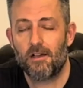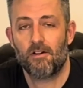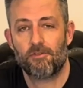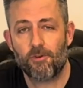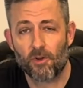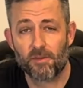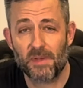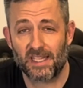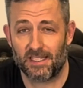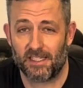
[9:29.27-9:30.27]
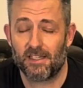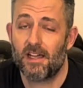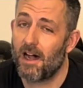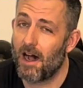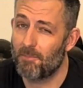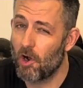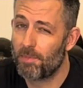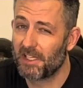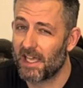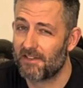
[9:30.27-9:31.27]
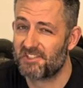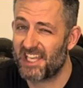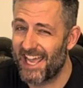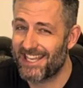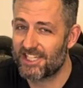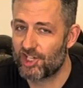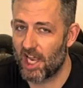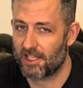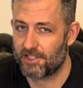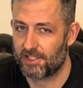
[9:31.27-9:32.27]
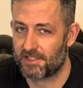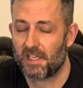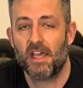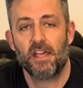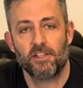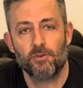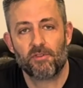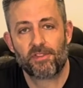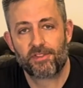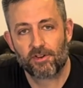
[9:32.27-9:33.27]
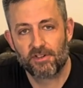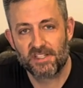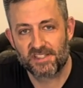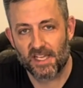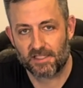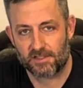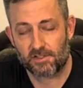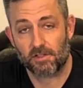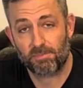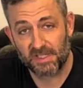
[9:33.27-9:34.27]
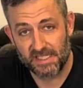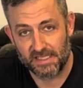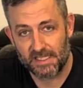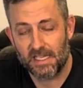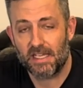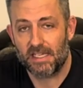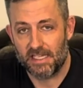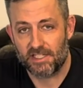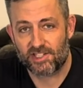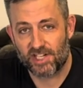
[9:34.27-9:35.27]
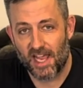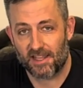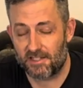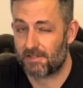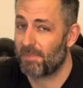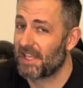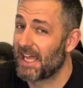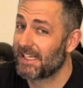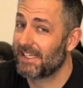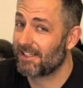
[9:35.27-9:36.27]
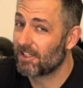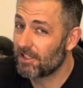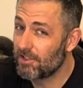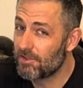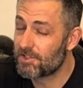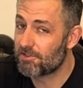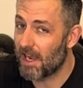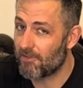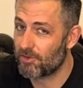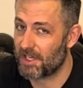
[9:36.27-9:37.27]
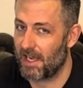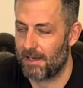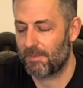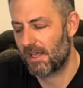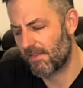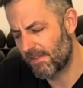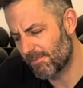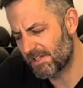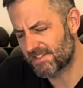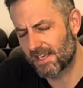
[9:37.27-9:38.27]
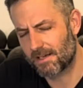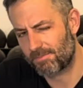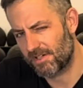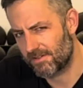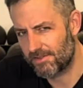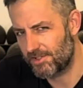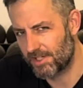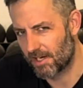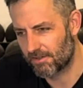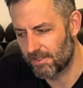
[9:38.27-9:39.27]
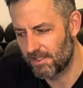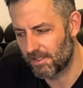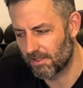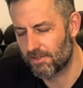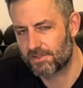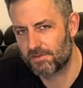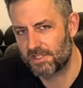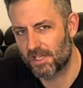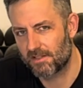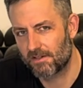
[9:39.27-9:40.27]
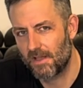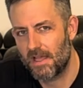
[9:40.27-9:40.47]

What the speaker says: For the medley, I'm hoping to have 10 challenges. You have 30 seconds to complete each challenge, but that includes travel time. They'll be set up generally close to each other,